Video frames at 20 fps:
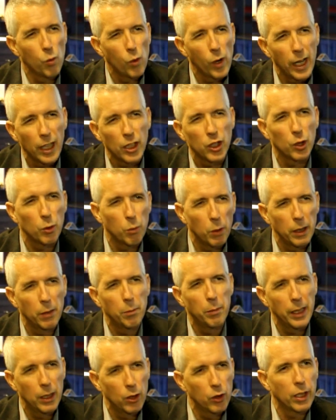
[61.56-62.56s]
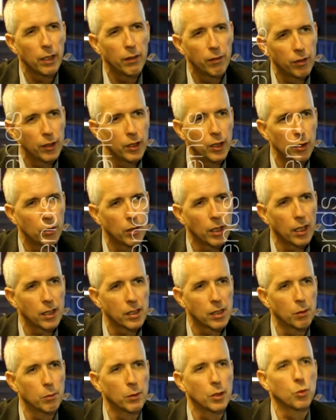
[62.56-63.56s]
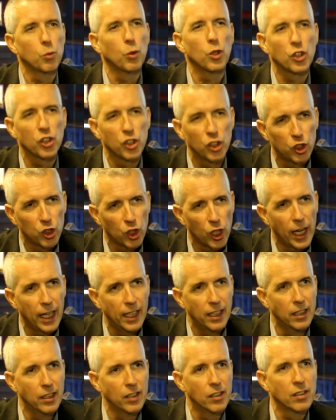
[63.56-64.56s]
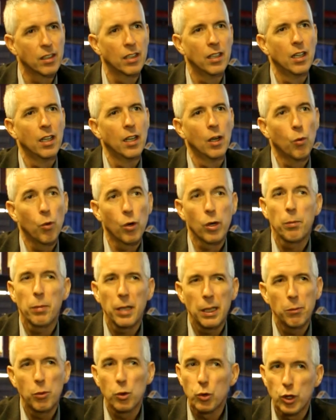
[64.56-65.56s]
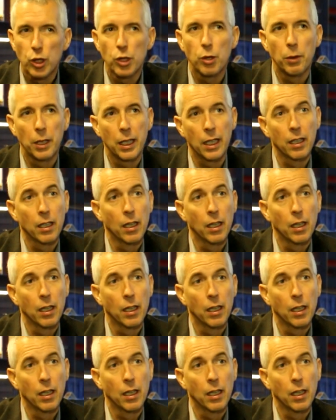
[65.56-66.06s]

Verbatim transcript: where should we be looking for new customers, what's the trends, what are people doing?